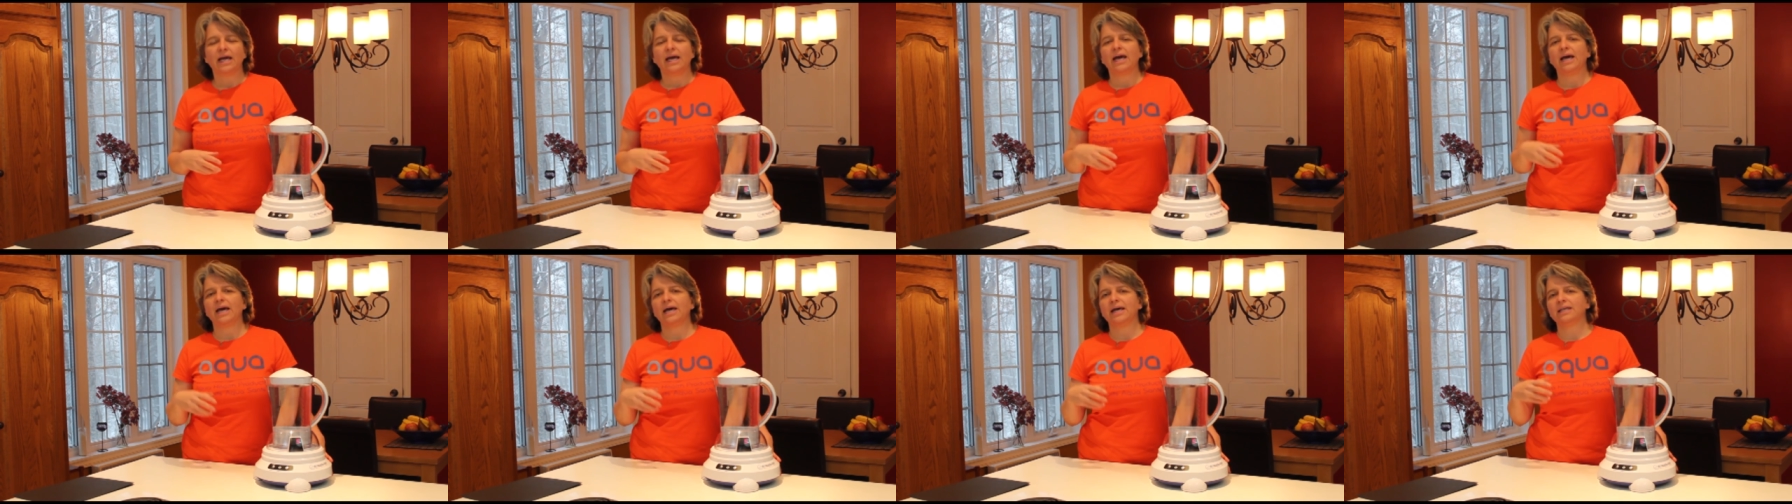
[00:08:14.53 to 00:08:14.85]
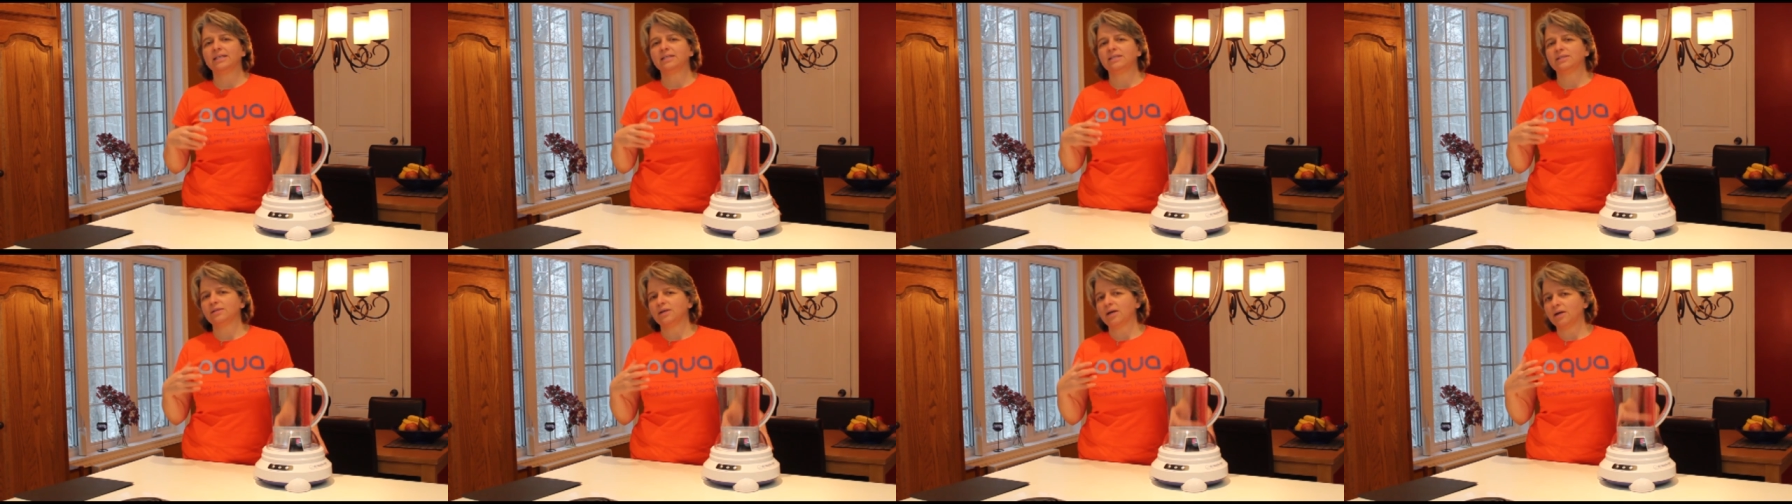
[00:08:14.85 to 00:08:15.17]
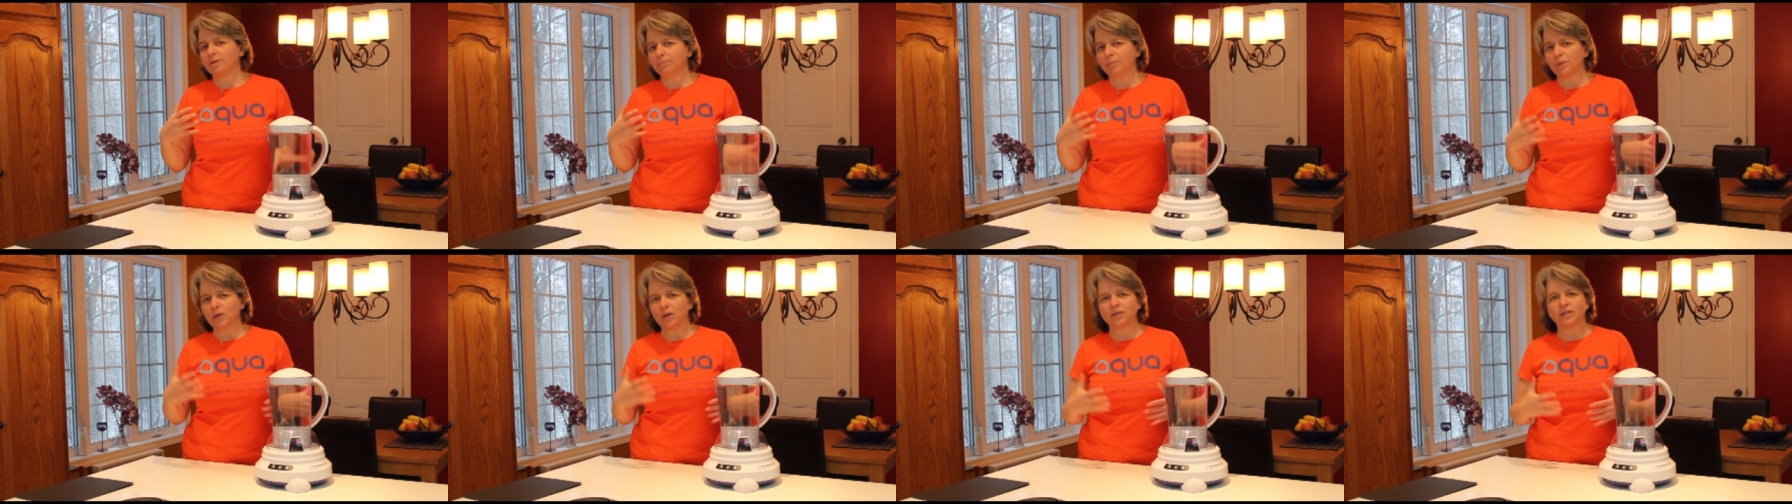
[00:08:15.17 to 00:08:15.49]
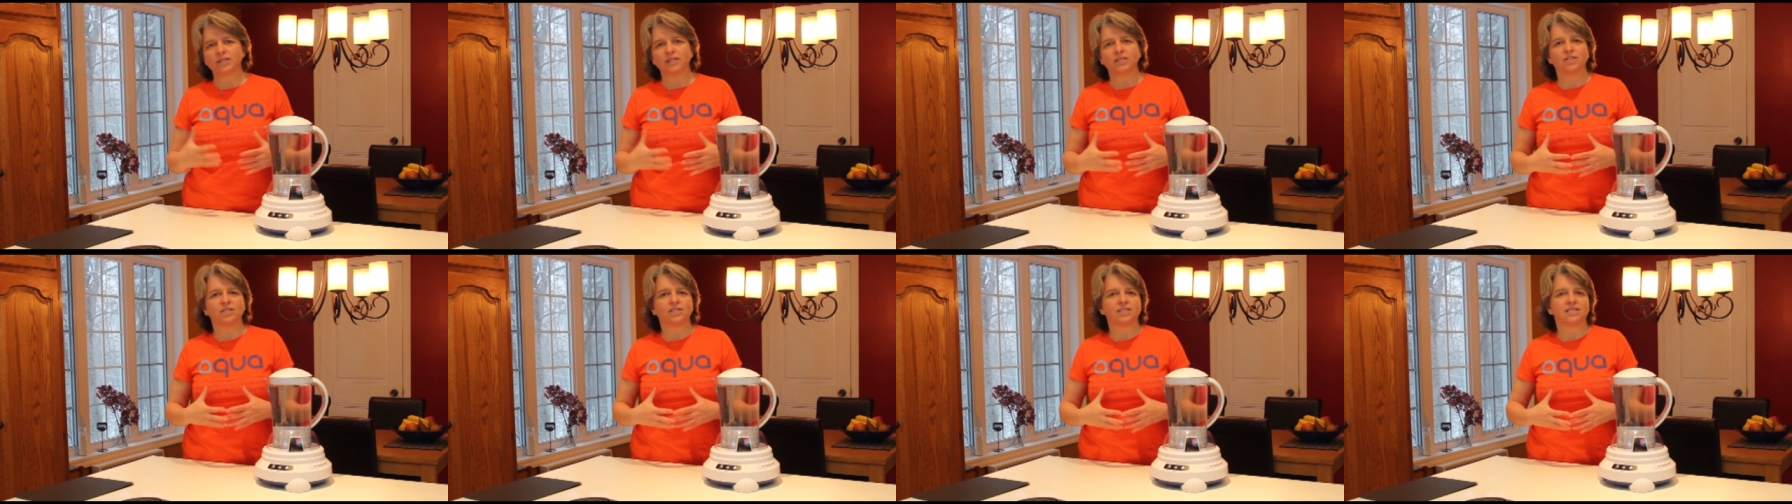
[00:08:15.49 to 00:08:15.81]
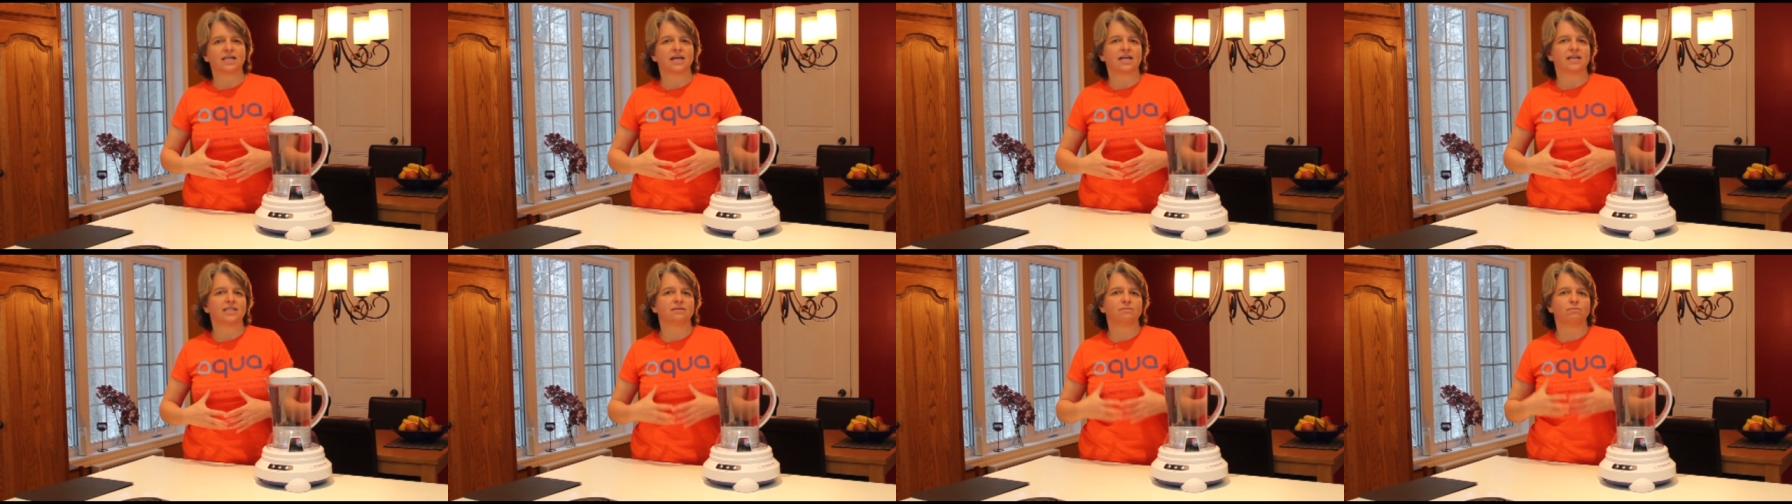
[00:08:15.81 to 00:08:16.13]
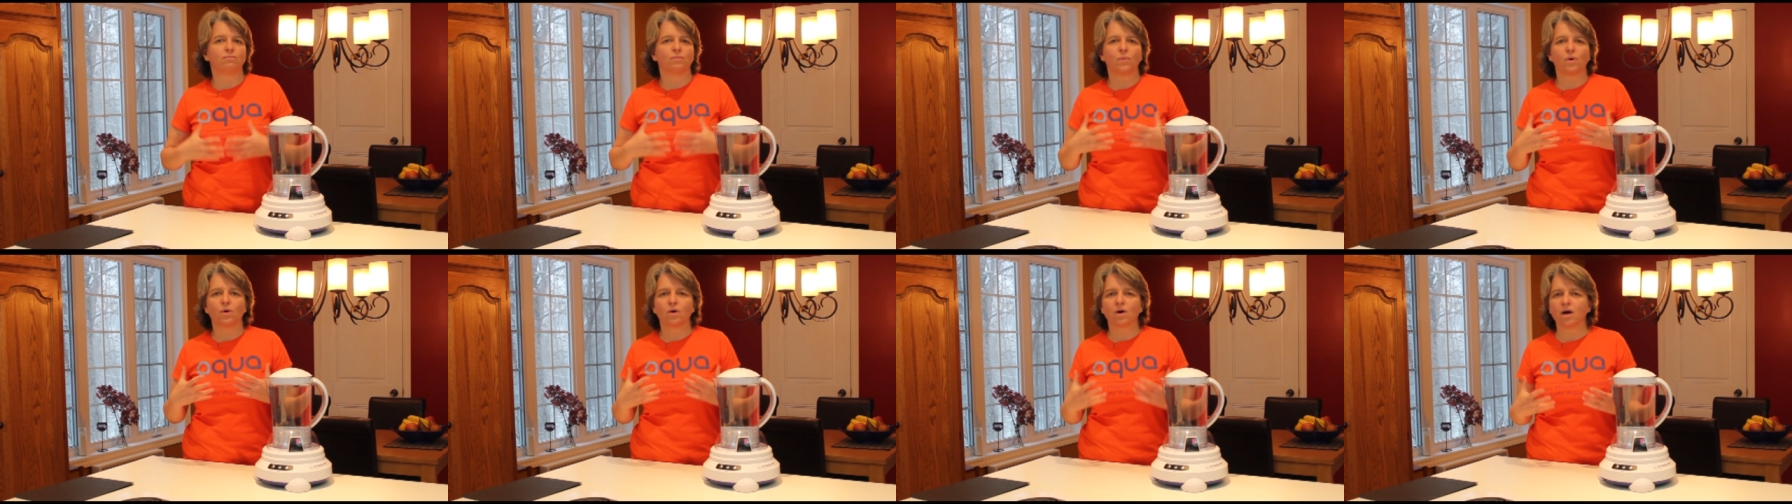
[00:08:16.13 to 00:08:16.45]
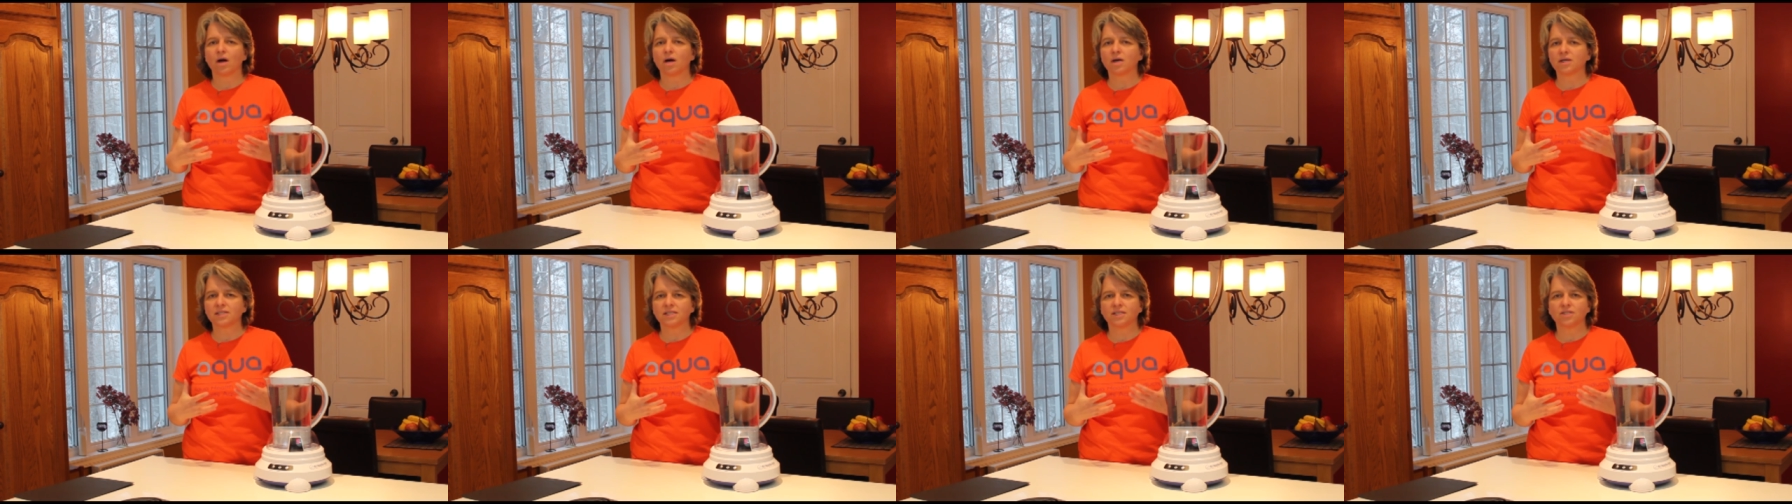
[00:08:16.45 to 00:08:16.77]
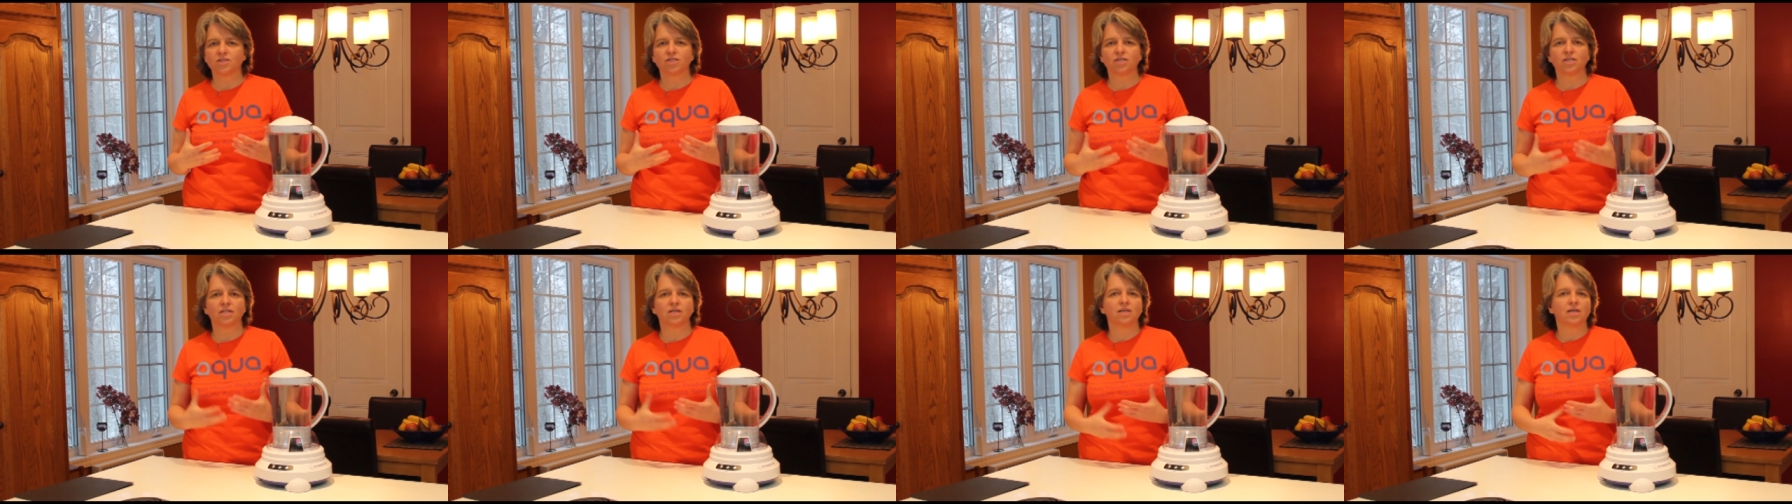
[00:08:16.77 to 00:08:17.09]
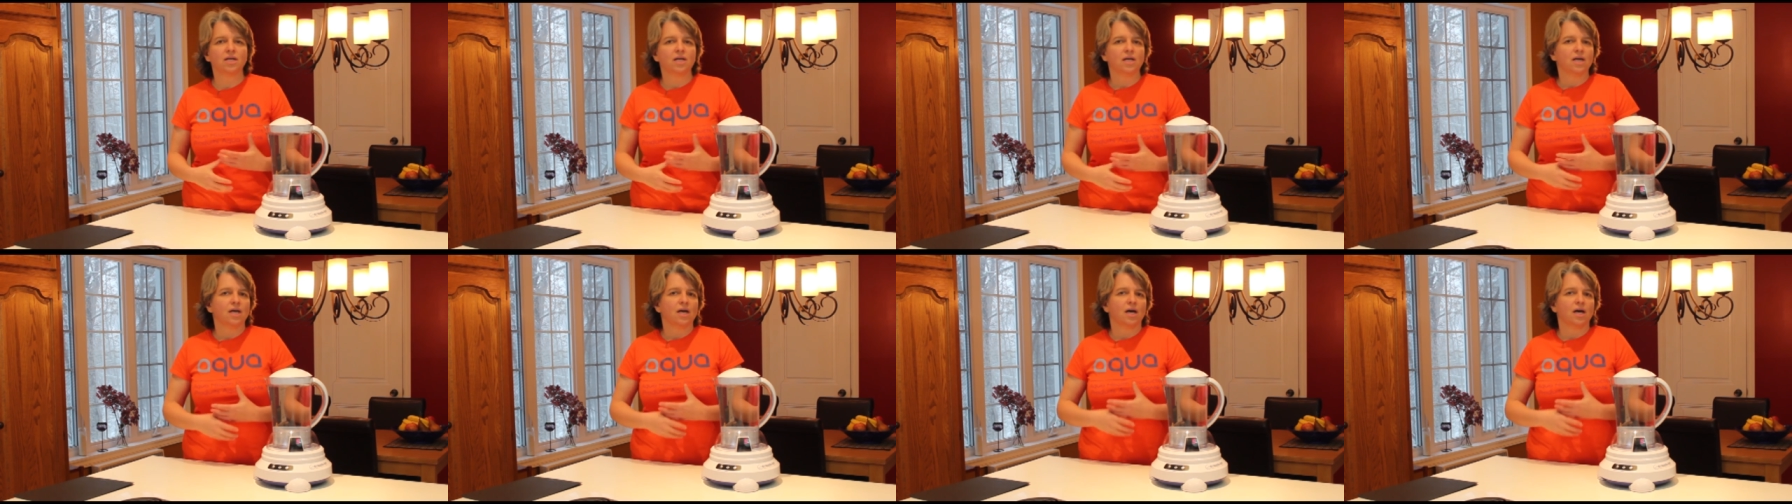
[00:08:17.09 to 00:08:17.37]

and our body just has more oxygen,